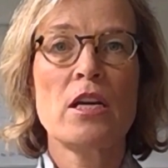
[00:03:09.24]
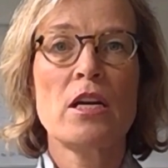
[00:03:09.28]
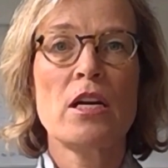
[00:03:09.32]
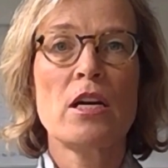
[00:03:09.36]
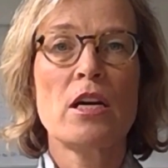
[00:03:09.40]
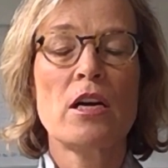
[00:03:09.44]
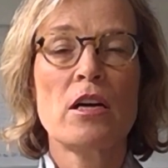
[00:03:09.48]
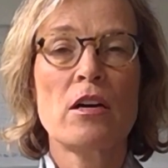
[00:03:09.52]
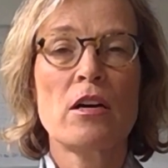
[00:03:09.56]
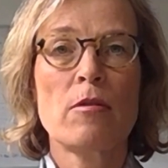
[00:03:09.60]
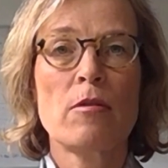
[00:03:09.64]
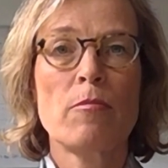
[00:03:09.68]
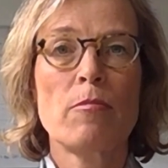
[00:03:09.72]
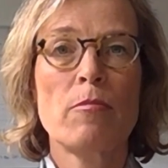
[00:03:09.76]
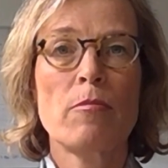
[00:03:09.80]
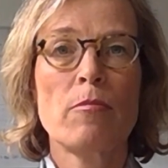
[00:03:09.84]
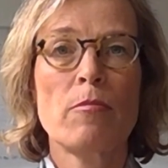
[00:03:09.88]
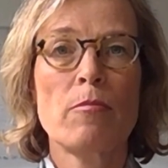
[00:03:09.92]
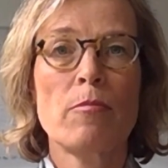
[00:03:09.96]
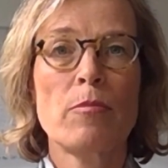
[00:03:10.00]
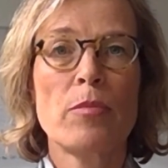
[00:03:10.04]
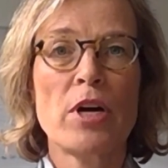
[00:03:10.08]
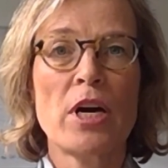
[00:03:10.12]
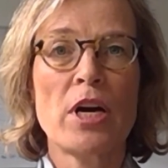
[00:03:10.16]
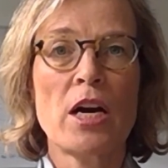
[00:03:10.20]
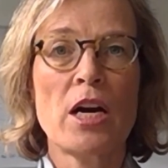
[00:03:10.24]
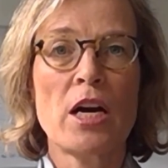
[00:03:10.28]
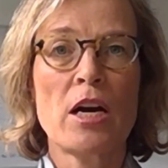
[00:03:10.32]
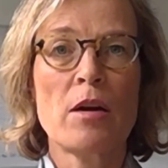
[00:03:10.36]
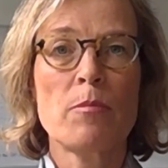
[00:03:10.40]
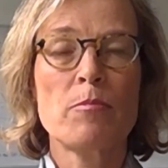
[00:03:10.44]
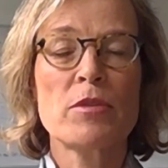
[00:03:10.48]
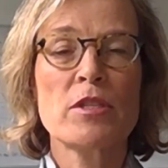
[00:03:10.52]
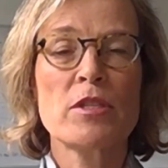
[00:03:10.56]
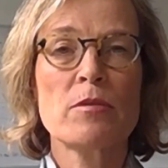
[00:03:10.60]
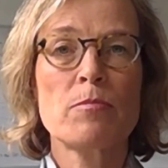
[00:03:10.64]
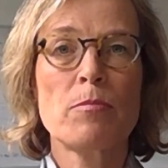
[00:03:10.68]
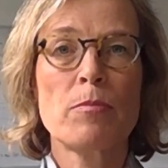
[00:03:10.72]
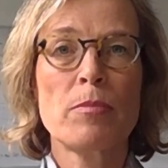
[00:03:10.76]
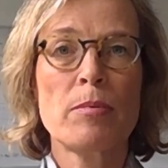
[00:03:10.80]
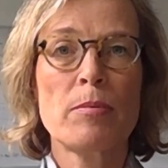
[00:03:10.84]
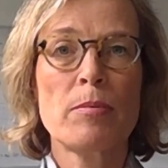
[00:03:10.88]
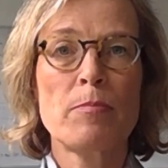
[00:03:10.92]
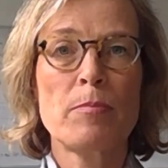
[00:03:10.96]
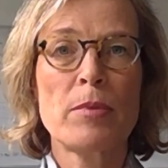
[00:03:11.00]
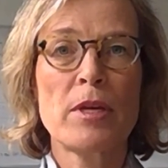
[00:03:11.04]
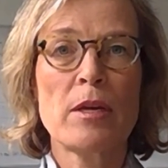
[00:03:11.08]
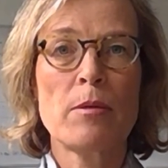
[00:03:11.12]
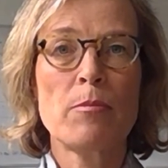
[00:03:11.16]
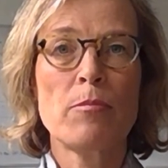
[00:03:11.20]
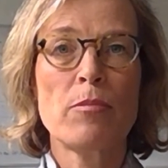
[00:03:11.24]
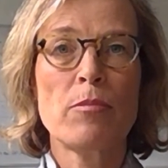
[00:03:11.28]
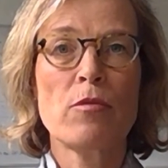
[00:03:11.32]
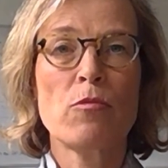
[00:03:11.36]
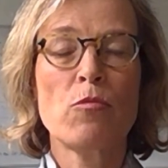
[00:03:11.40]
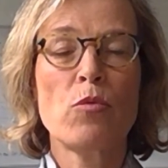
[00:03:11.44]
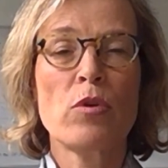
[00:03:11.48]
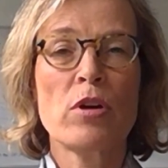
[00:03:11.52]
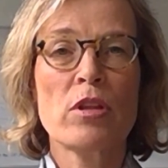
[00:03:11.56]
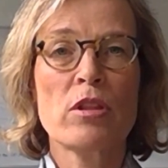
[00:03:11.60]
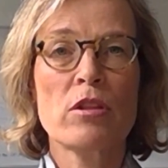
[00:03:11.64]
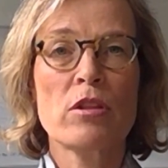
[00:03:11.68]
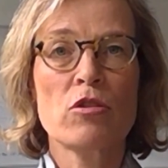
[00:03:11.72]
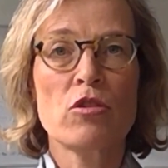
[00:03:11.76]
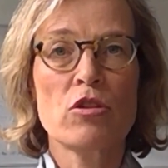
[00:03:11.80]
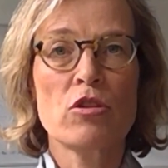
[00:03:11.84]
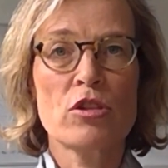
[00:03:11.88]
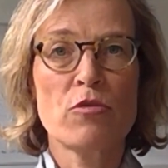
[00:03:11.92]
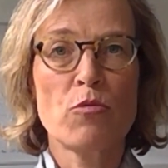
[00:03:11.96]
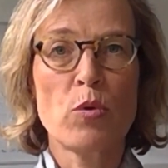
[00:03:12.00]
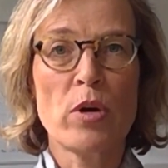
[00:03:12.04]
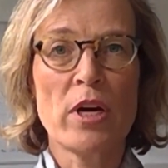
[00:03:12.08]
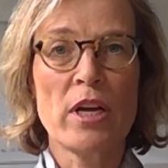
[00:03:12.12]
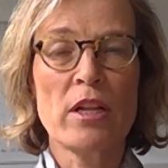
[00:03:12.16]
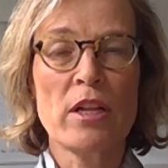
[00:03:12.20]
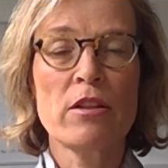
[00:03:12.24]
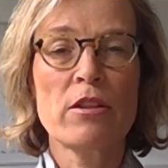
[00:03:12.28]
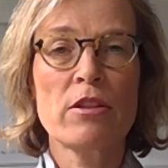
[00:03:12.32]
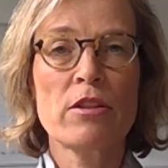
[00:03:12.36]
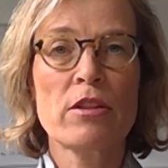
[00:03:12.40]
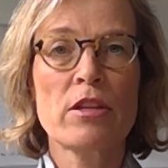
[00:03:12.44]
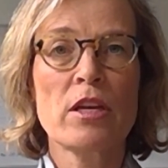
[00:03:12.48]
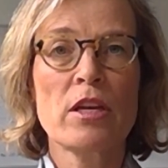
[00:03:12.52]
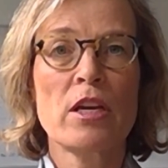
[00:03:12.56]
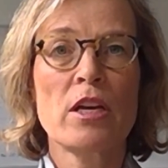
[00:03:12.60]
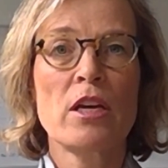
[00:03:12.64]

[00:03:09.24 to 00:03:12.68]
Perhaps people with a lot of wealth.